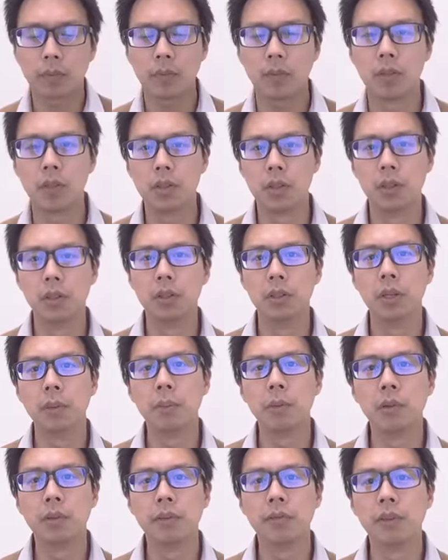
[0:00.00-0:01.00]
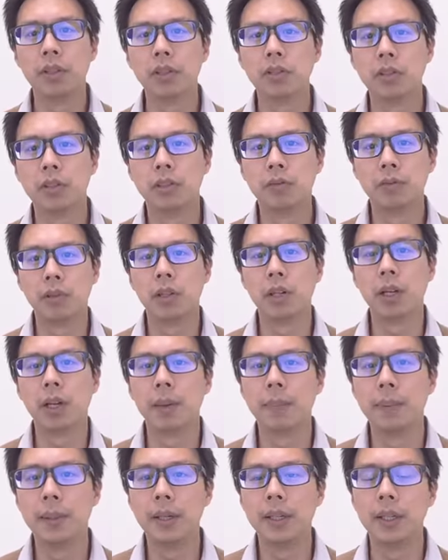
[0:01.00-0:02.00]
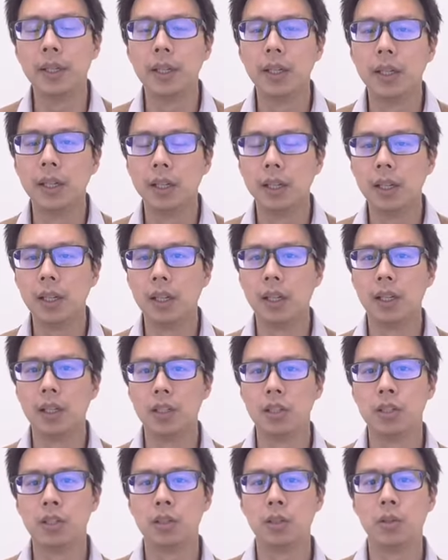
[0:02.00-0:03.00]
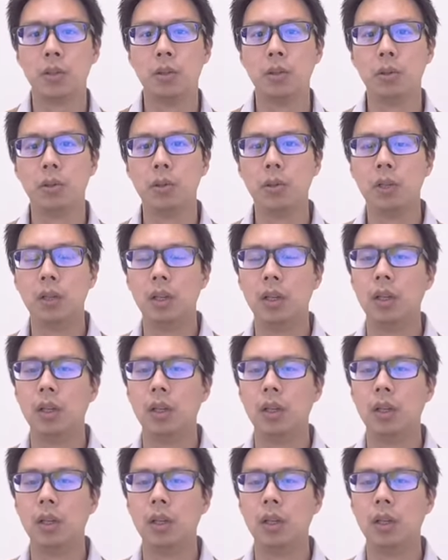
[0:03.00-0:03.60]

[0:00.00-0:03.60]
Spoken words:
So number one function for cupping is to